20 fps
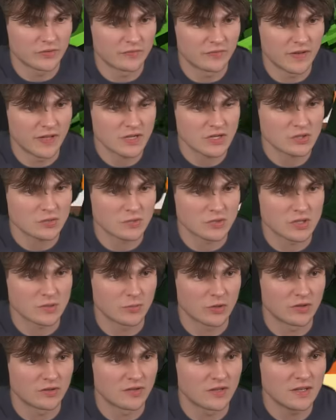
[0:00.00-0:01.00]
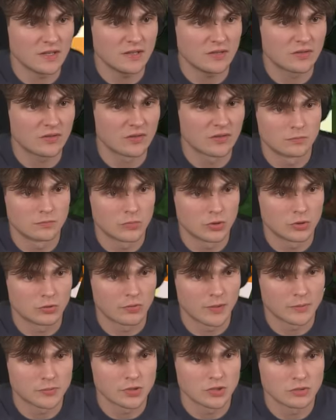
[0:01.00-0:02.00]
flesh, which I'm going to eat. More
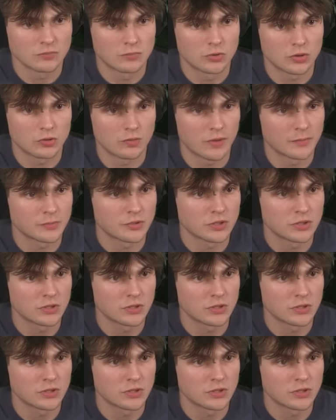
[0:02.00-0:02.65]
corruption. More corruption.